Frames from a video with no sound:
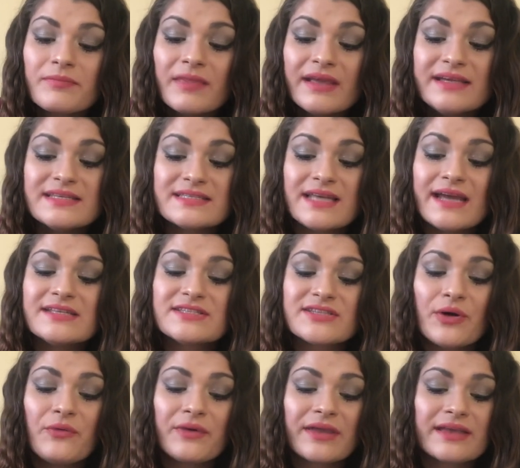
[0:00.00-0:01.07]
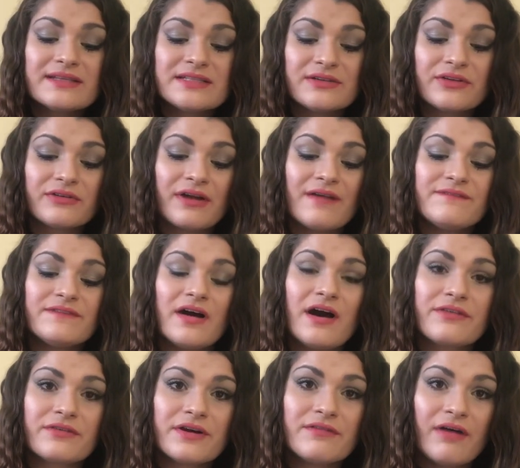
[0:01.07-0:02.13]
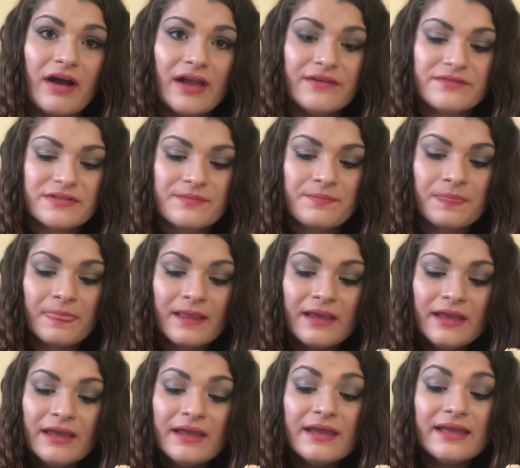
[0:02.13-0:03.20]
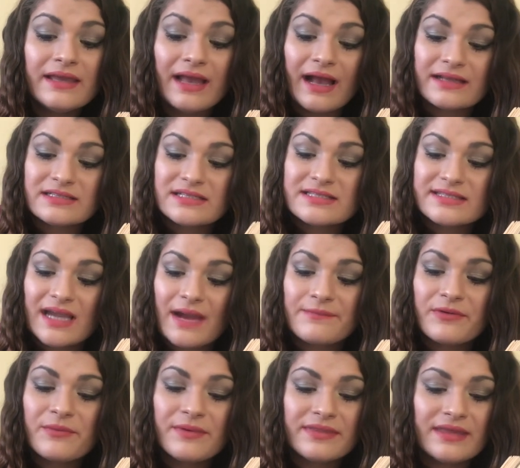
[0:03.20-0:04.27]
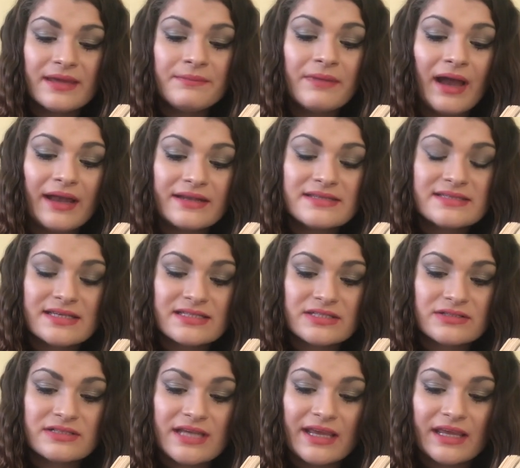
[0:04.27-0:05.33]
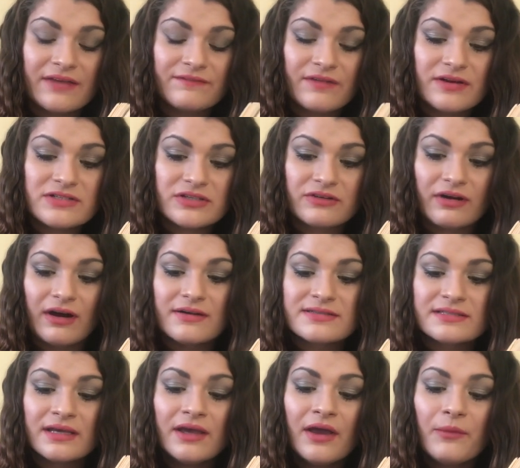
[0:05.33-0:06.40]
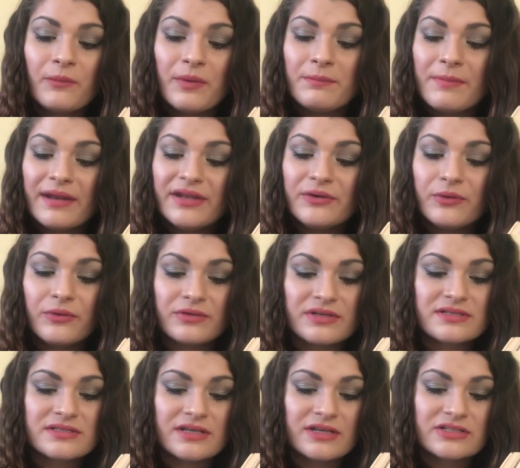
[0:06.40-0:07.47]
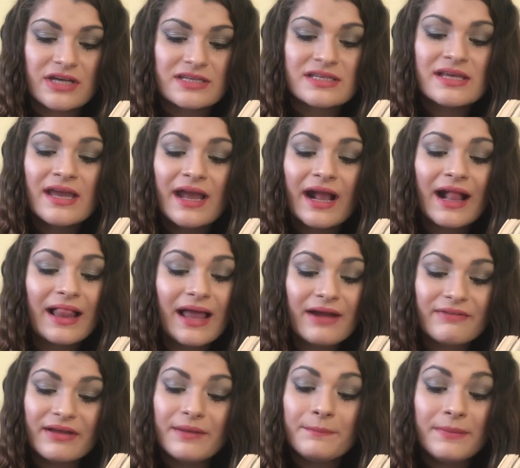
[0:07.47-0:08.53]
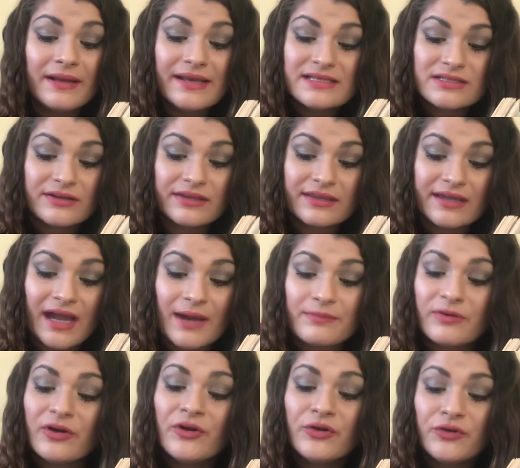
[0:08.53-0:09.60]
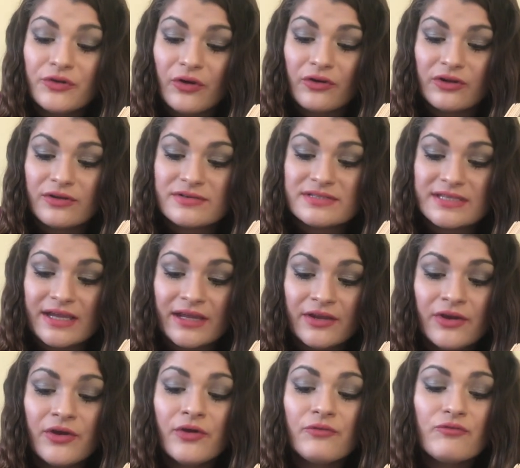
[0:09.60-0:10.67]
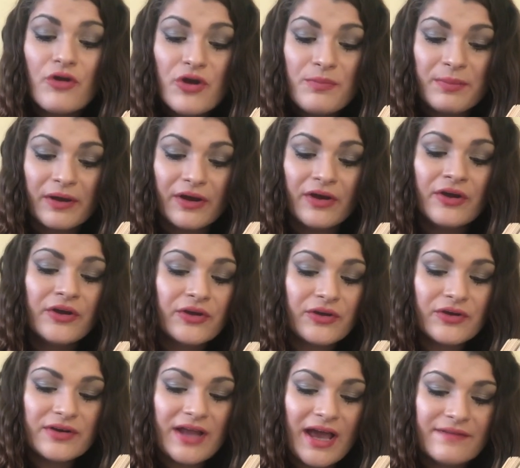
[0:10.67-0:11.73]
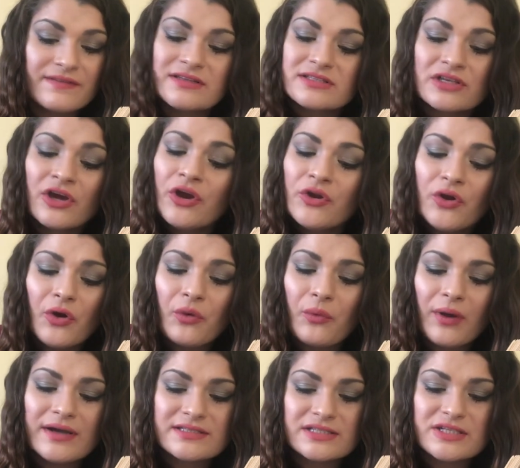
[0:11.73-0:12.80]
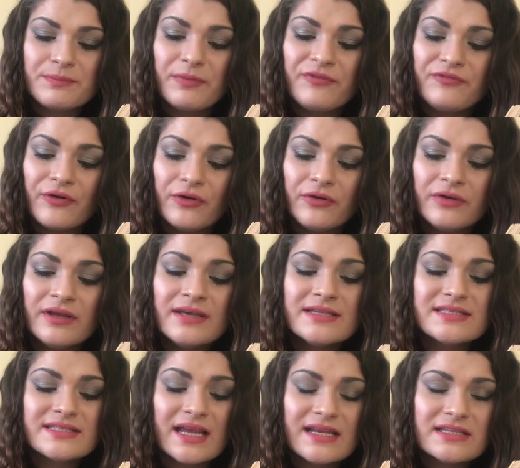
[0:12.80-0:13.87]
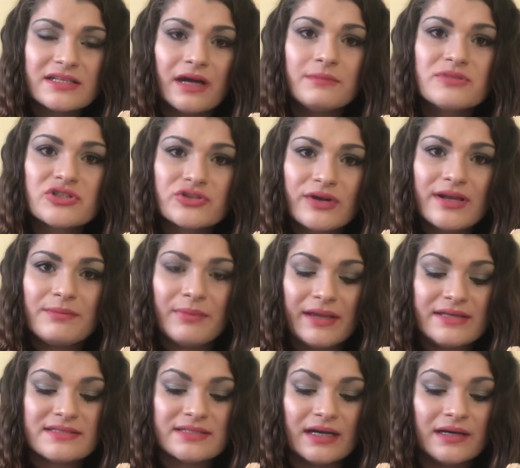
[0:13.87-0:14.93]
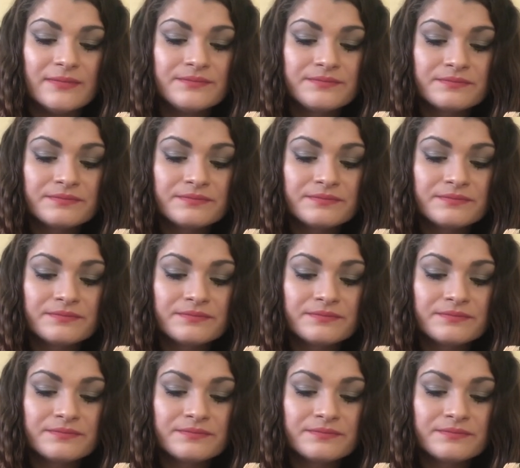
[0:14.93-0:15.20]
He stayed sulking until the grandfather arrived. He had his camera with him and insisted on taking photographs, with many orders such as, "Clary, please look at the camera, not Lucy." "Rupert, good heavens, not quite such a buffoon. Stand up straight, Peter."